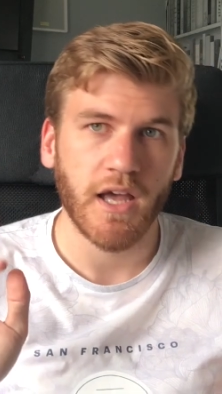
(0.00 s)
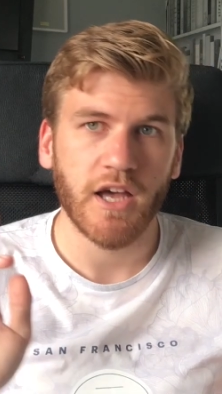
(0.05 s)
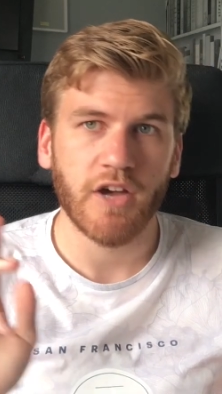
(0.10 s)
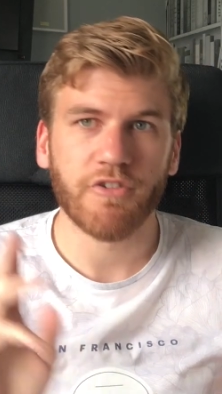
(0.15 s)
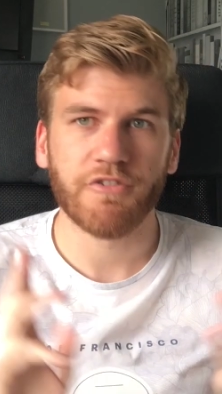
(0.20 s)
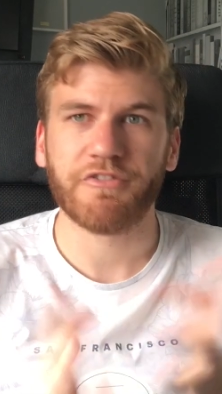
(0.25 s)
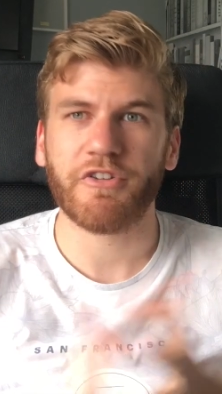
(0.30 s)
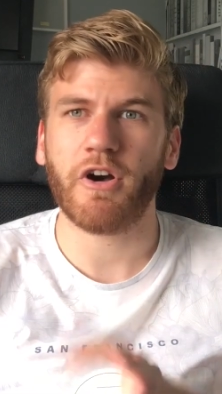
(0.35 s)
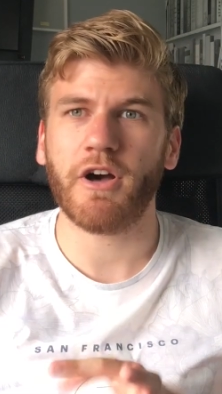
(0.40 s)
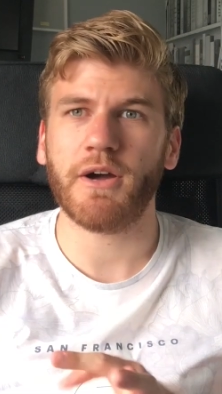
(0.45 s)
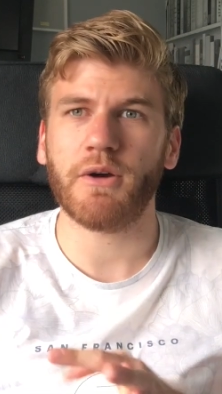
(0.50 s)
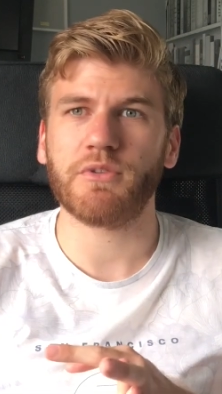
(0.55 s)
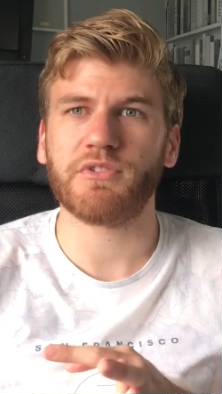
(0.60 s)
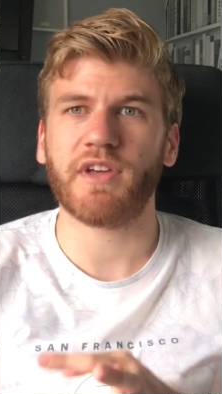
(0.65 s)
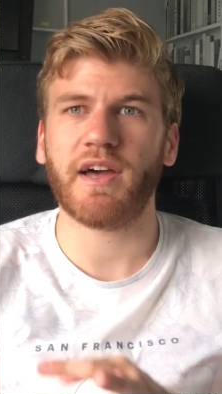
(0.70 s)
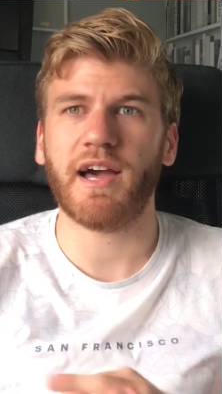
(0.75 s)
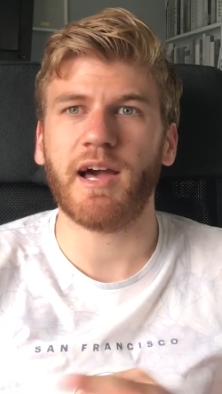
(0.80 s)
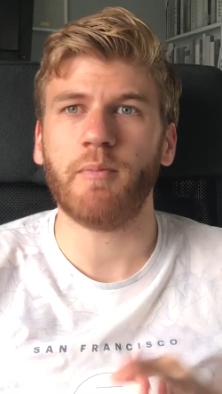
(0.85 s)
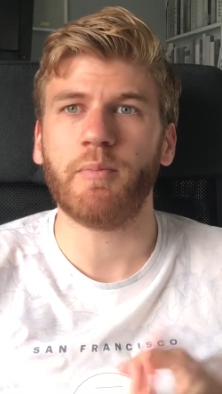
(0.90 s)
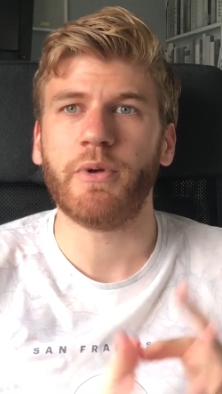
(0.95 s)
Files
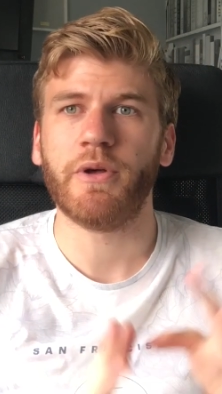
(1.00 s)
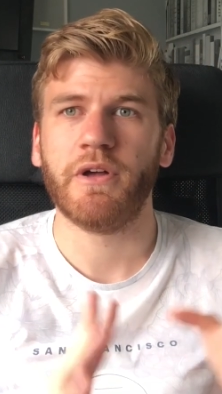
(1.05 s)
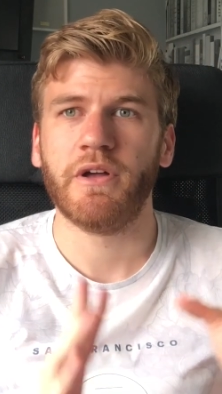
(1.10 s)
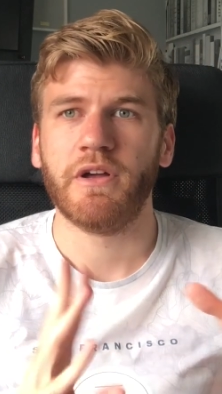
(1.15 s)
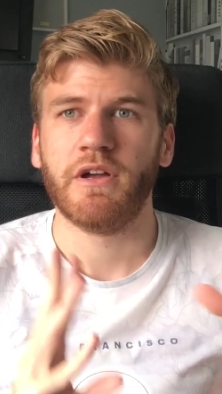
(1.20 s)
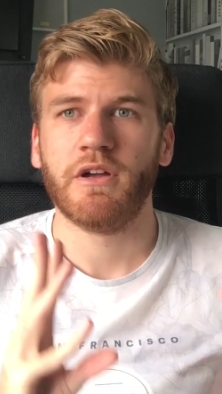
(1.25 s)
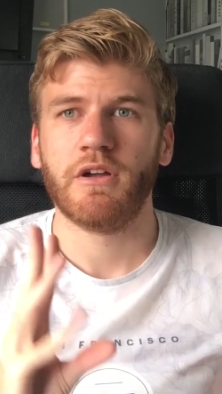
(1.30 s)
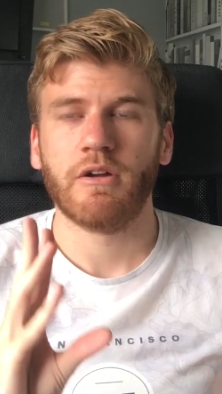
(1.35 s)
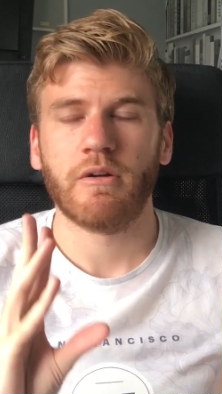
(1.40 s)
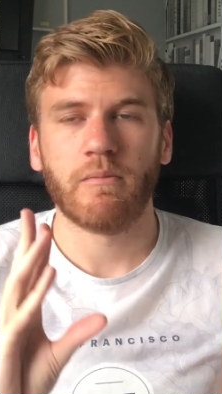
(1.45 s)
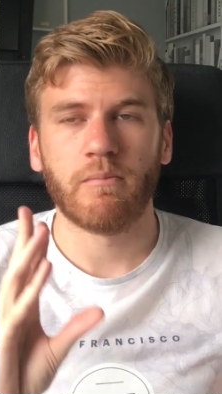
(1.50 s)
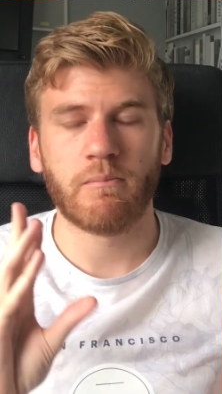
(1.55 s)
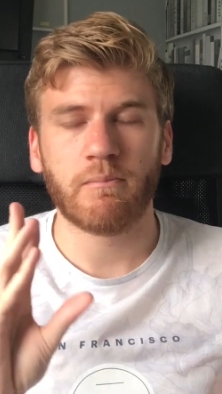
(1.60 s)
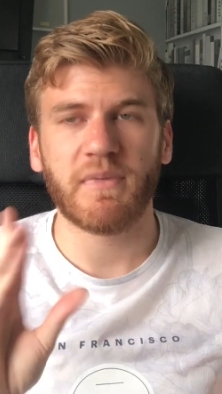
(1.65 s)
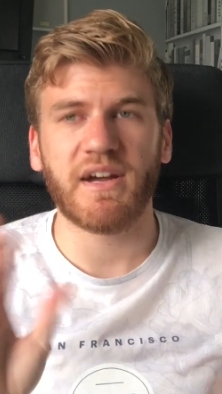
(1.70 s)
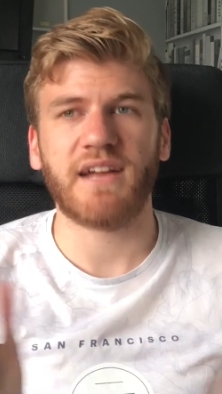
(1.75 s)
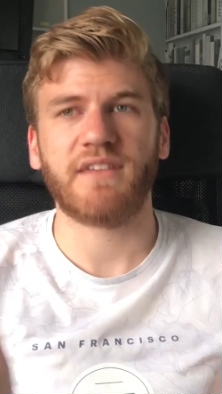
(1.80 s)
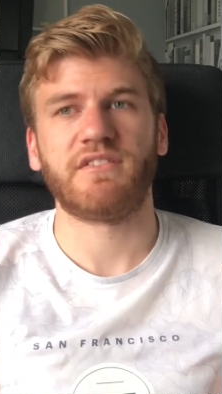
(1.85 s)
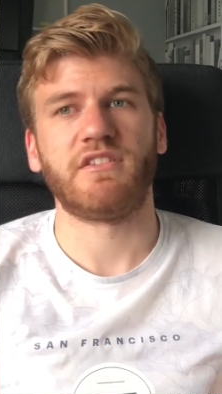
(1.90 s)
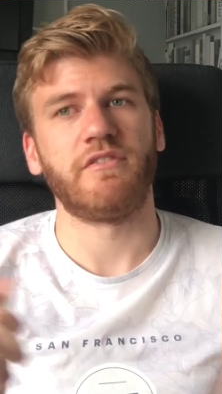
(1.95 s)
app,
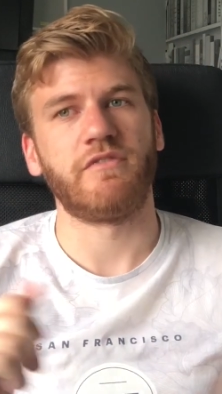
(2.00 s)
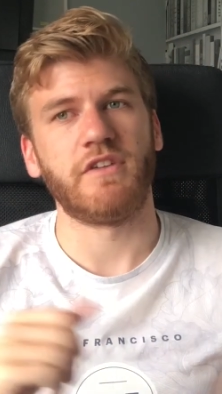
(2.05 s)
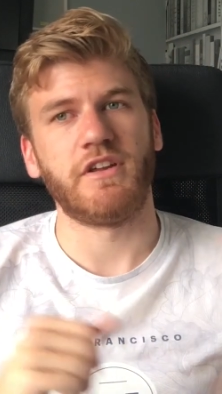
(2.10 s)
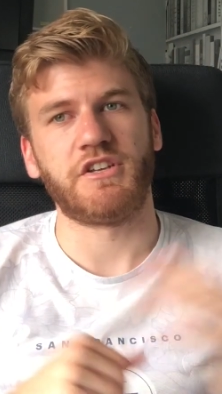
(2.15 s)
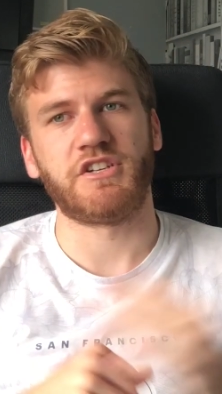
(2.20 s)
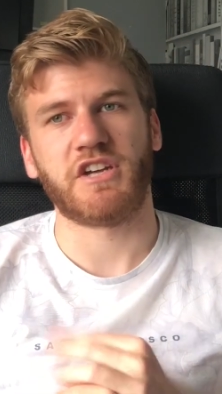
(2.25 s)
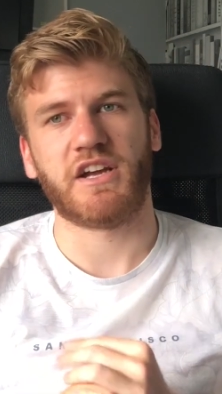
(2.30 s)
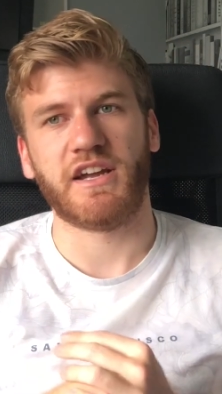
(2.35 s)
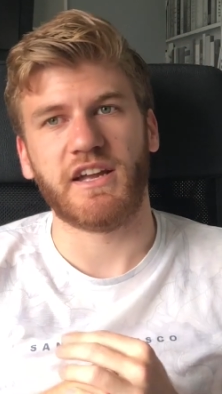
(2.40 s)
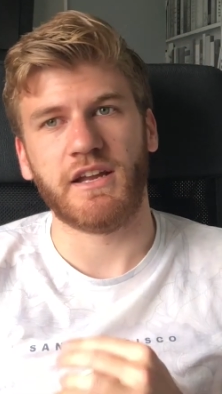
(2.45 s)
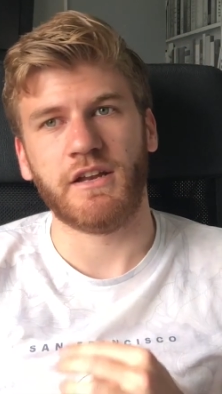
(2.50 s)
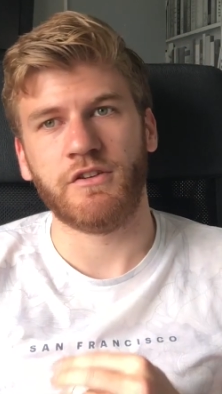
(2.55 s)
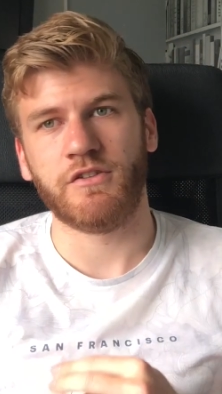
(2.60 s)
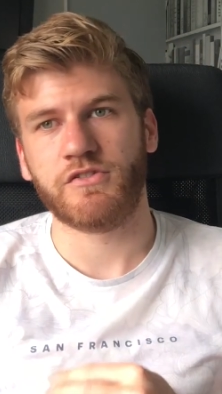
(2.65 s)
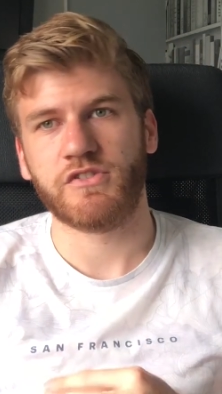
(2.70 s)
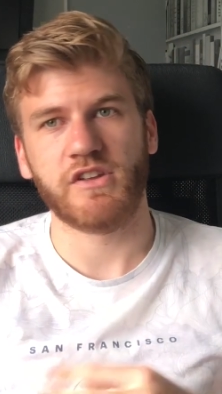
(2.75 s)
massively changed.